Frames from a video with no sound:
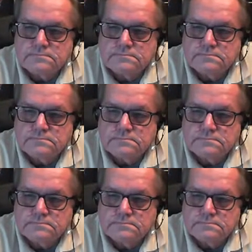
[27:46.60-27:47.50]

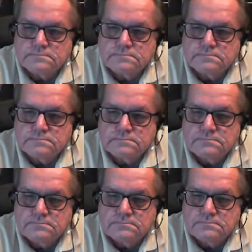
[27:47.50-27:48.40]

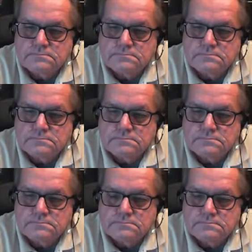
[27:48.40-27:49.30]

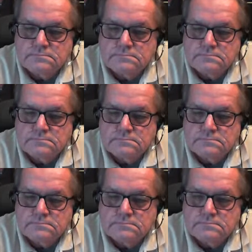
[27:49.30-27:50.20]

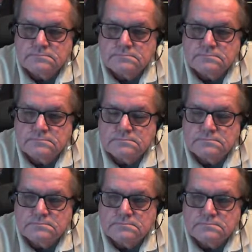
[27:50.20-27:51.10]

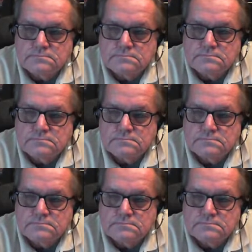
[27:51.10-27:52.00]

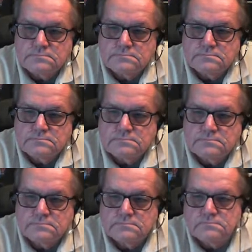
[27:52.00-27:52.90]

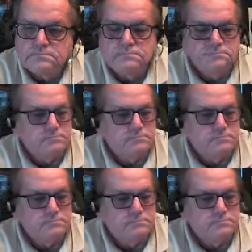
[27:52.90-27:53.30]
This person isn't speaking.